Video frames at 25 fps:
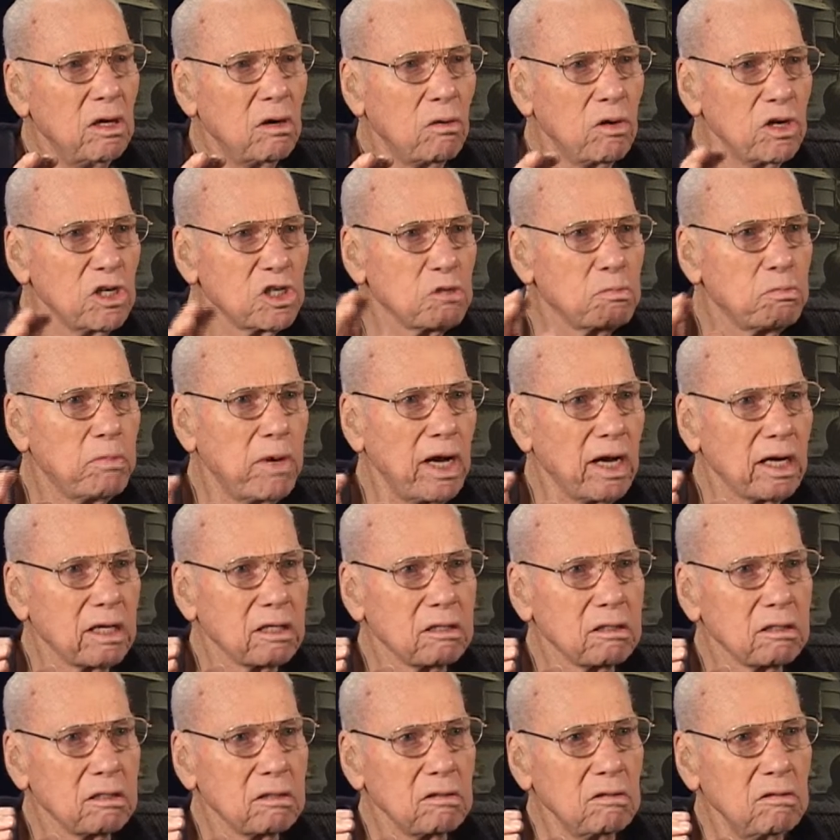respect
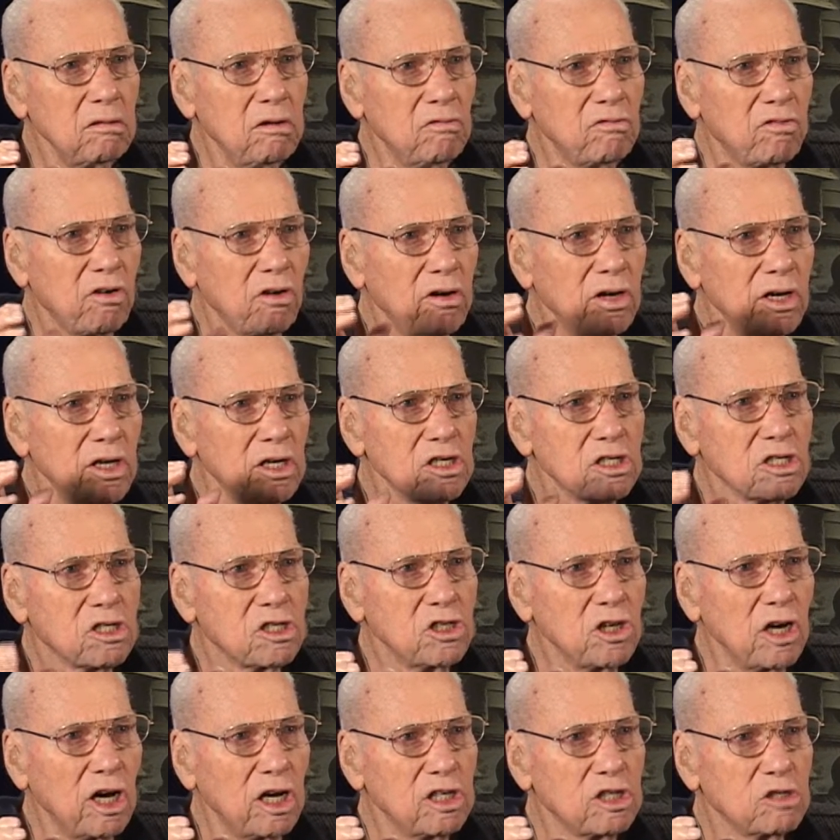for his
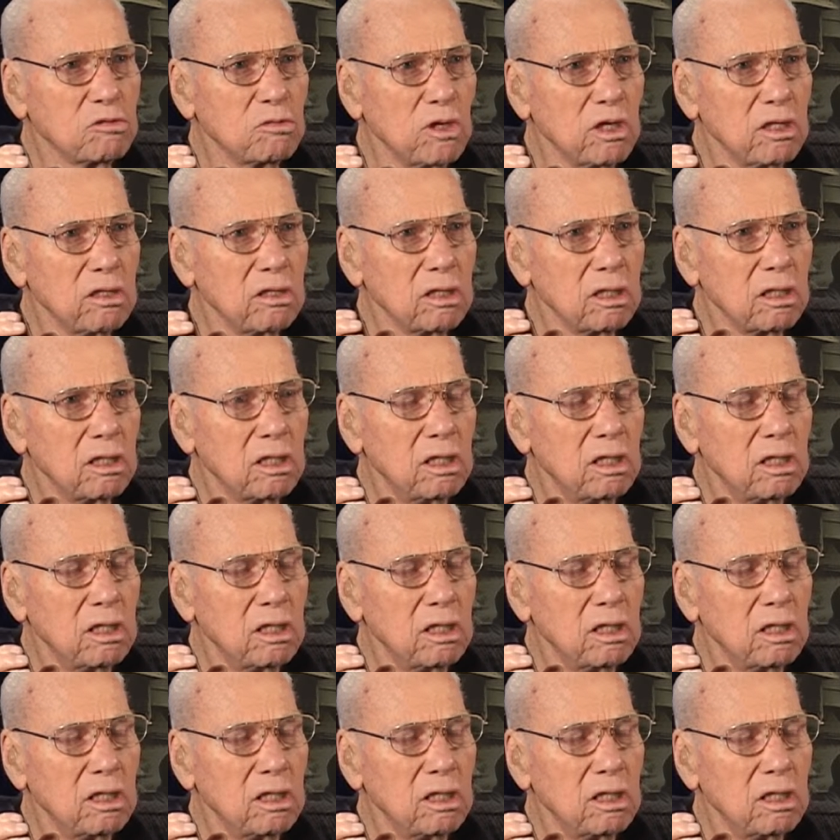judgment,